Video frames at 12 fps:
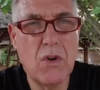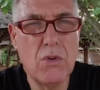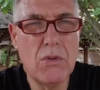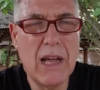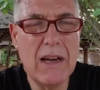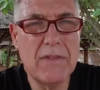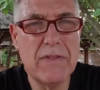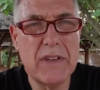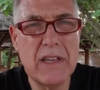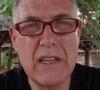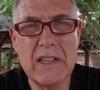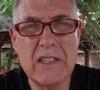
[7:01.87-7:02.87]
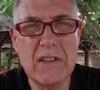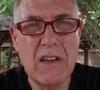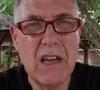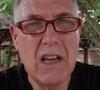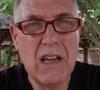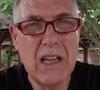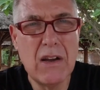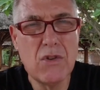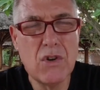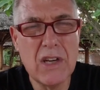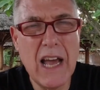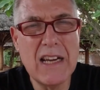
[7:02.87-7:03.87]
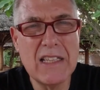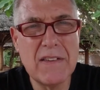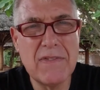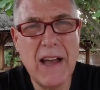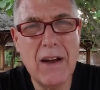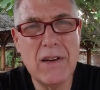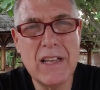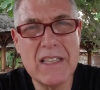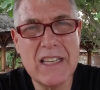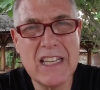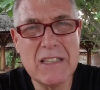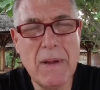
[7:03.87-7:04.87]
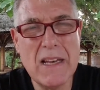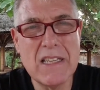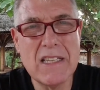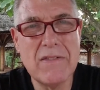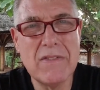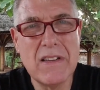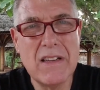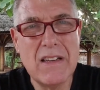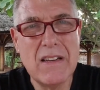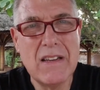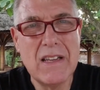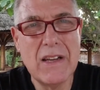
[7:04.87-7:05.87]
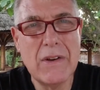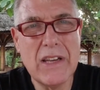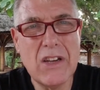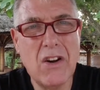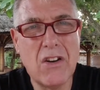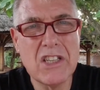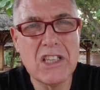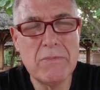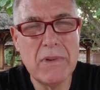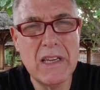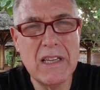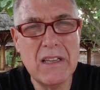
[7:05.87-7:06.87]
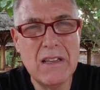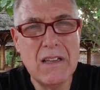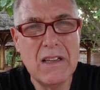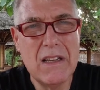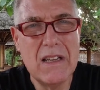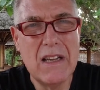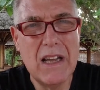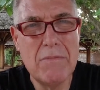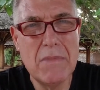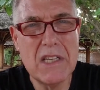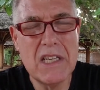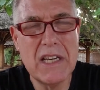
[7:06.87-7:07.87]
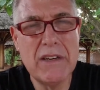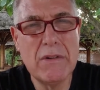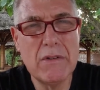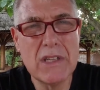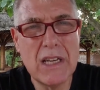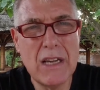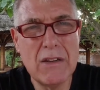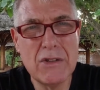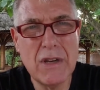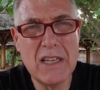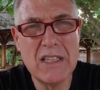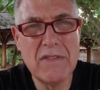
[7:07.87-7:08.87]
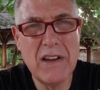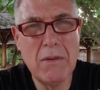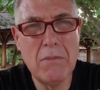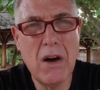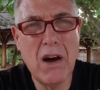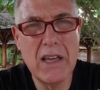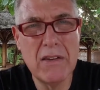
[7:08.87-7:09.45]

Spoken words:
haul out fees. You know, good anti-fouling is expensive. You know, it costs me in materials alone to anti-foul my